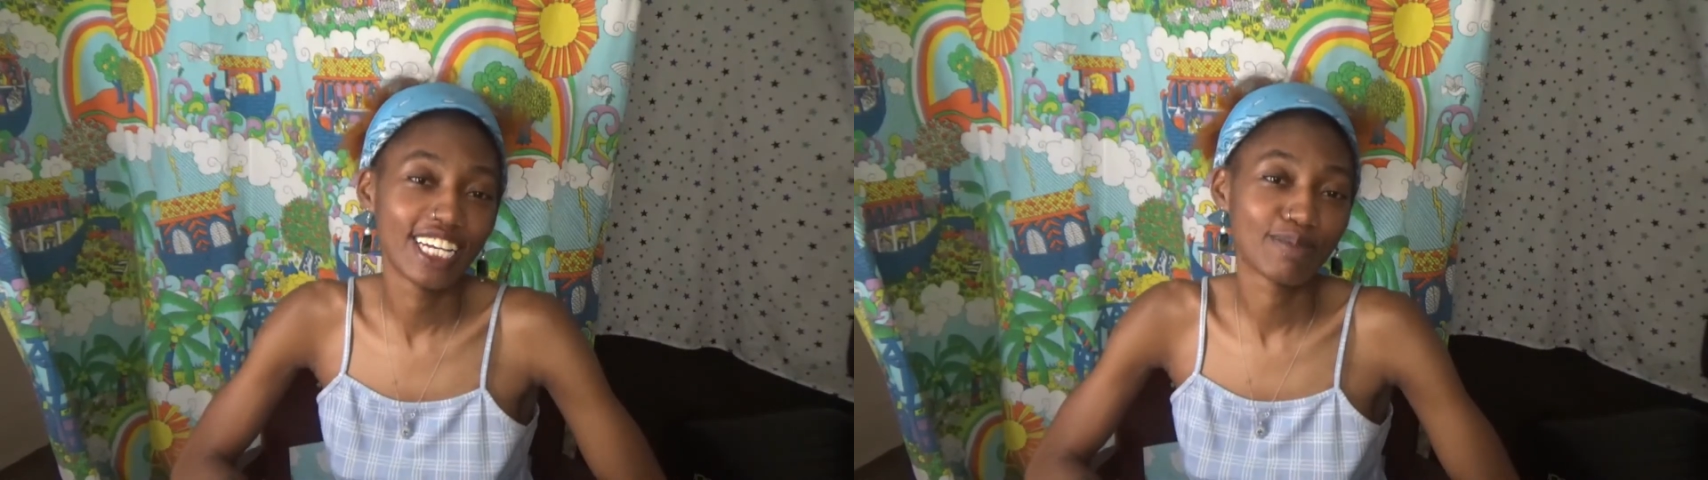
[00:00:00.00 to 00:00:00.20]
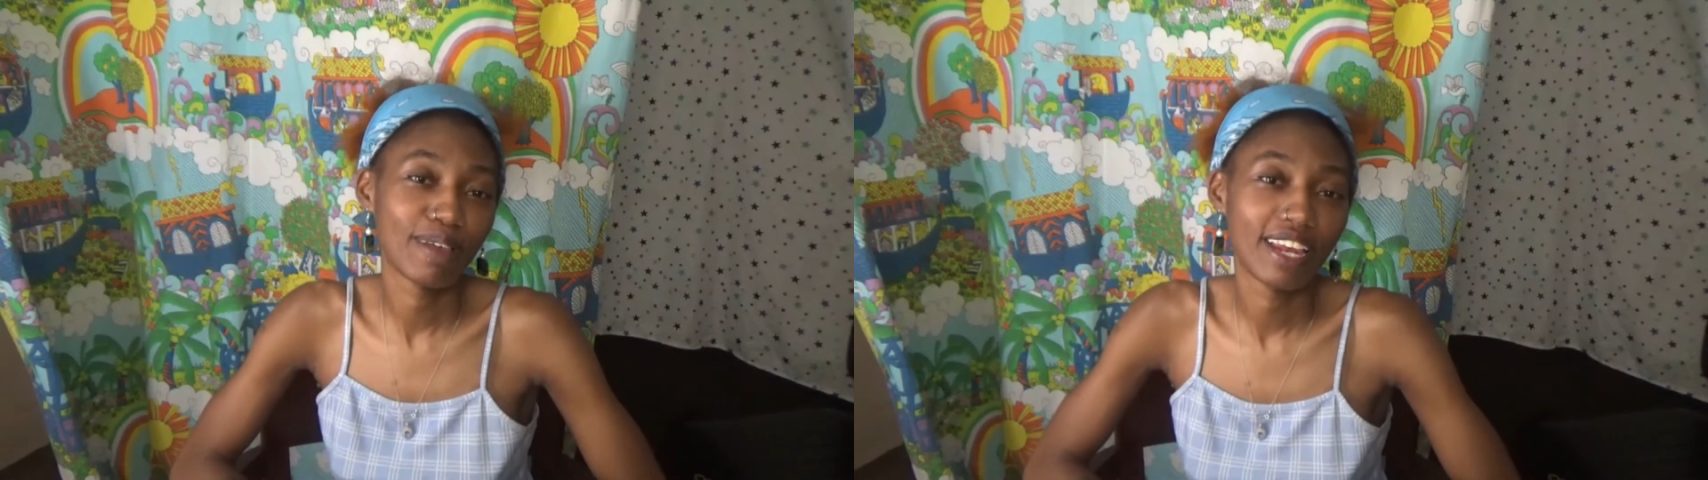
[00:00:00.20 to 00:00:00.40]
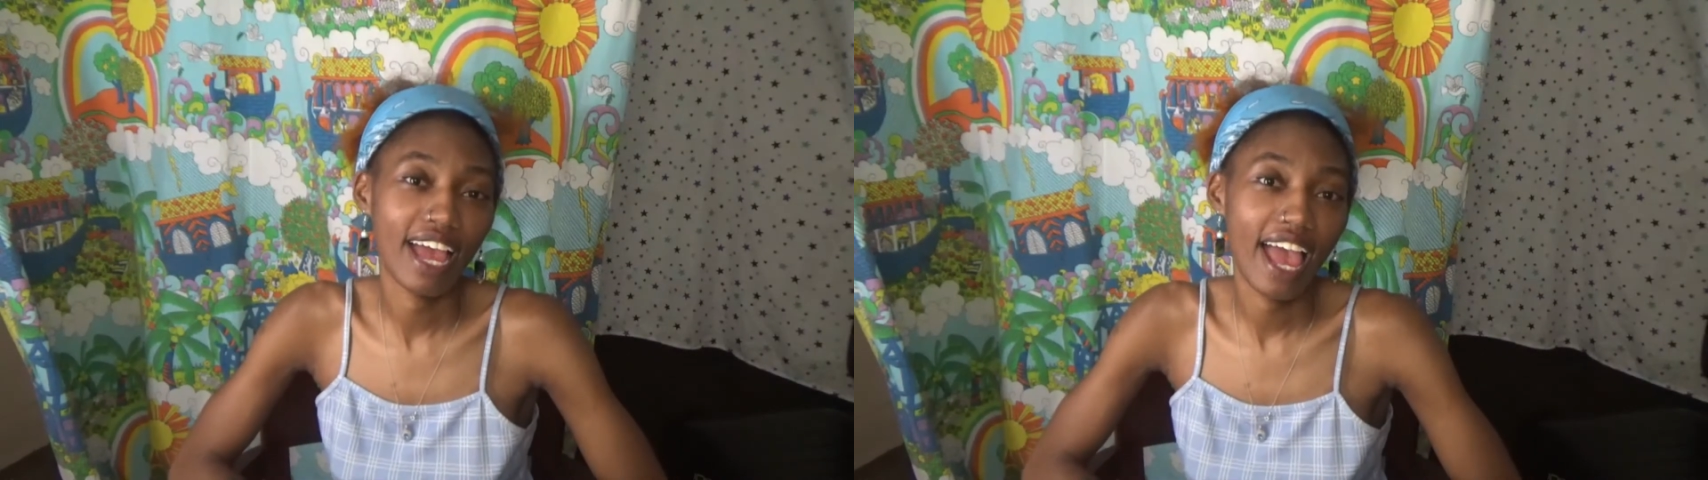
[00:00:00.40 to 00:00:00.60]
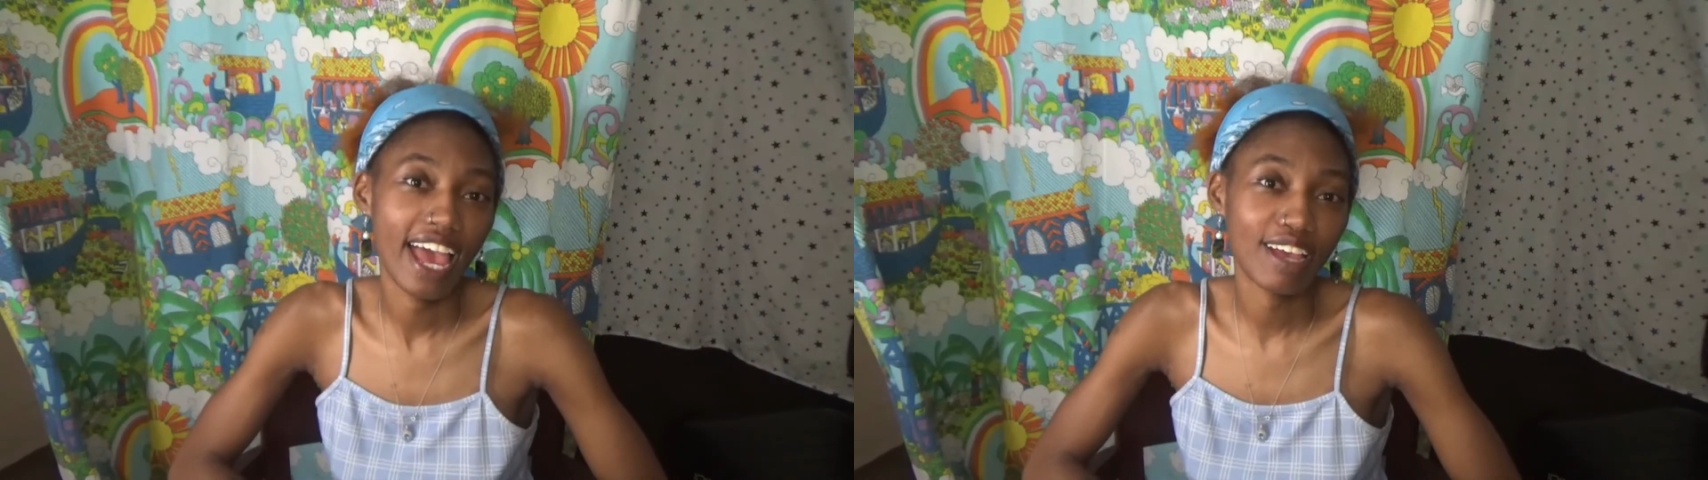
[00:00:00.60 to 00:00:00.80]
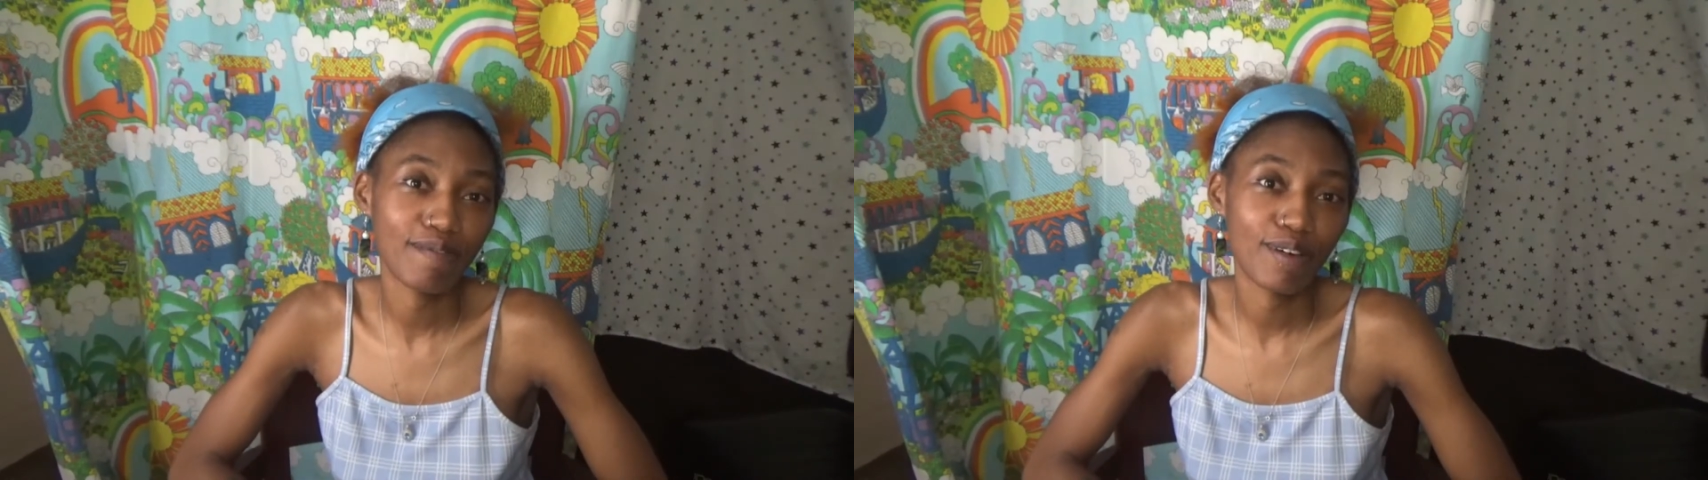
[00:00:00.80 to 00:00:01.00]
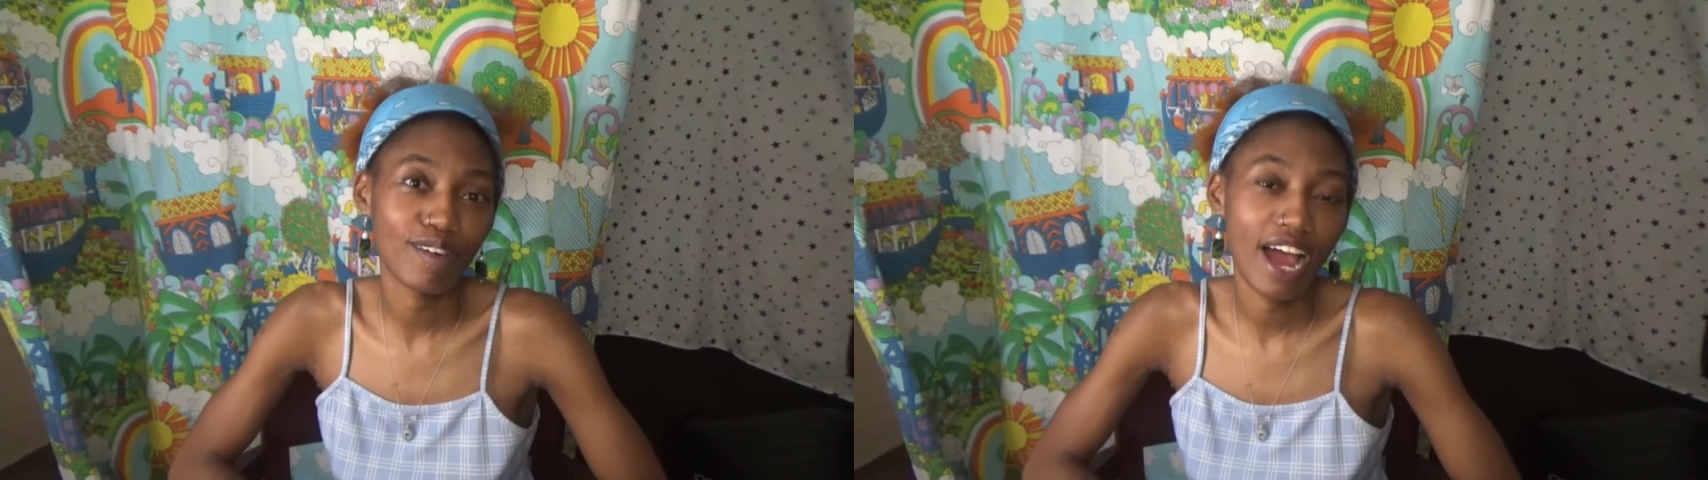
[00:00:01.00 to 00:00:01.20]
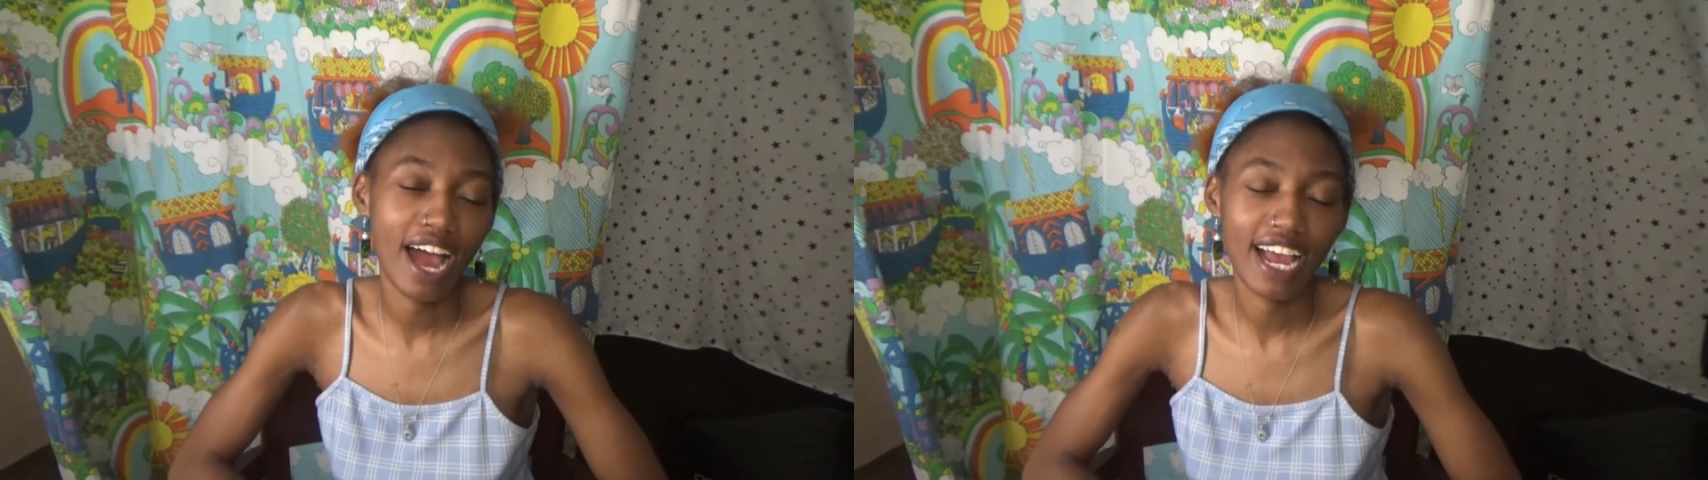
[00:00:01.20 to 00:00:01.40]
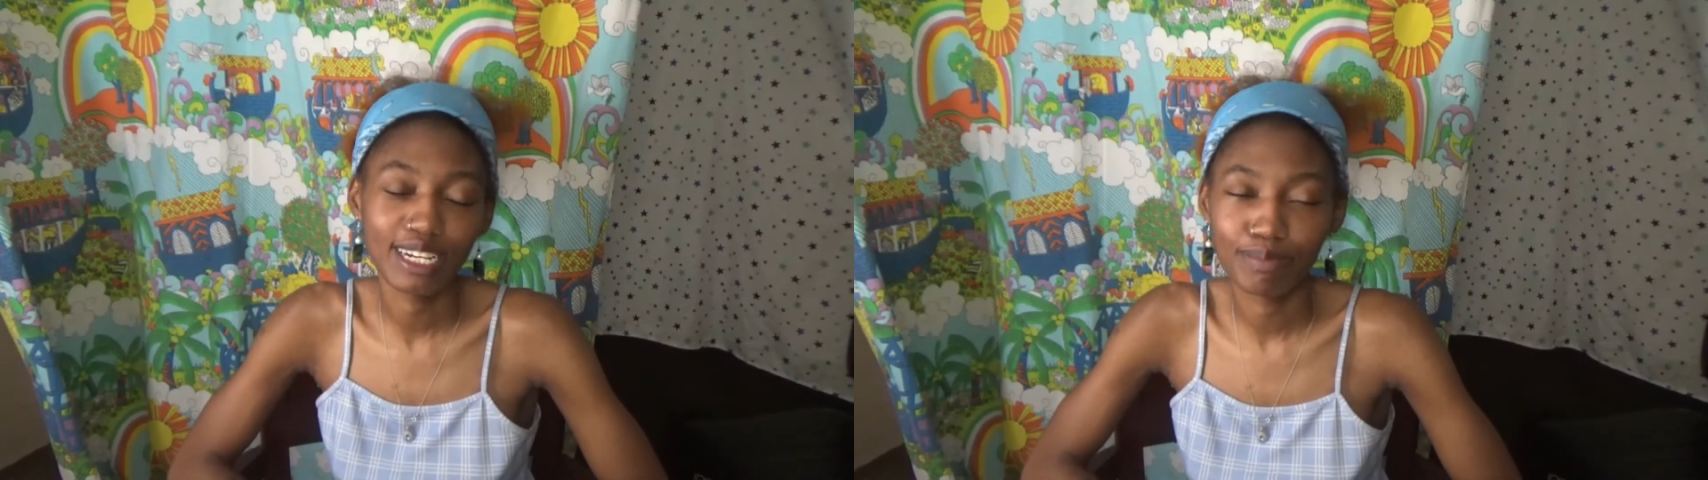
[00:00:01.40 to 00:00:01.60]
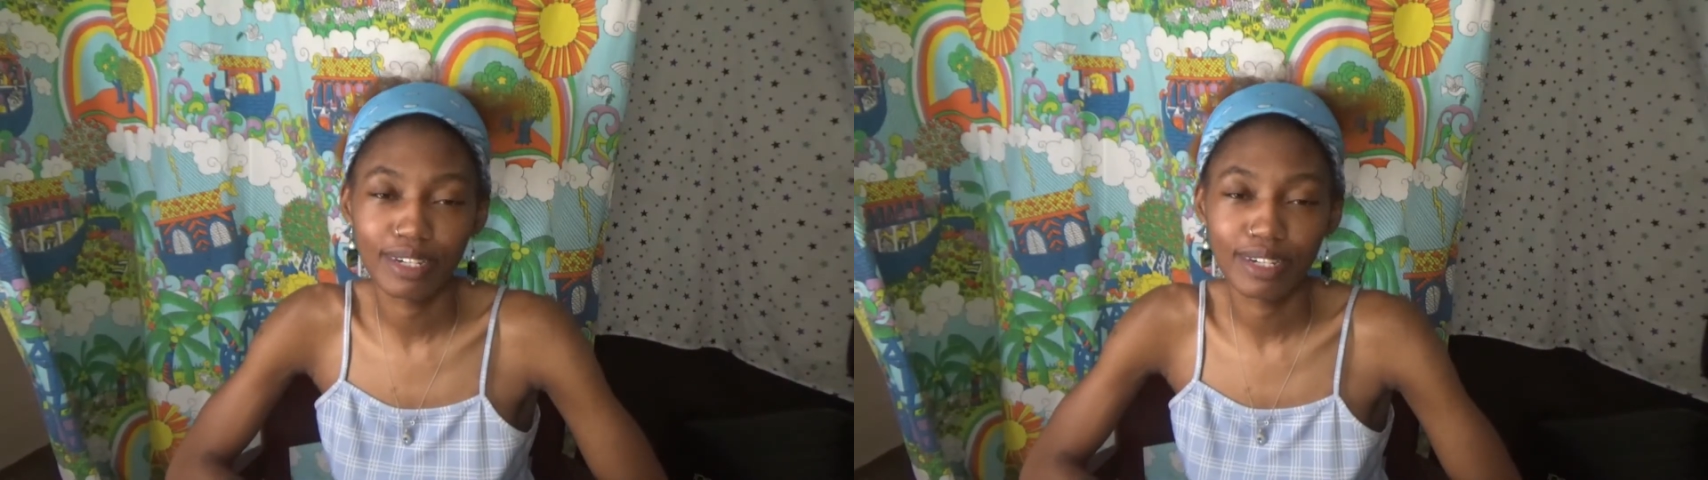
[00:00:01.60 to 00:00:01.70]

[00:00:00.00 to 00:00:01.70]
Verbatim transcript: it's been a heck of a ride,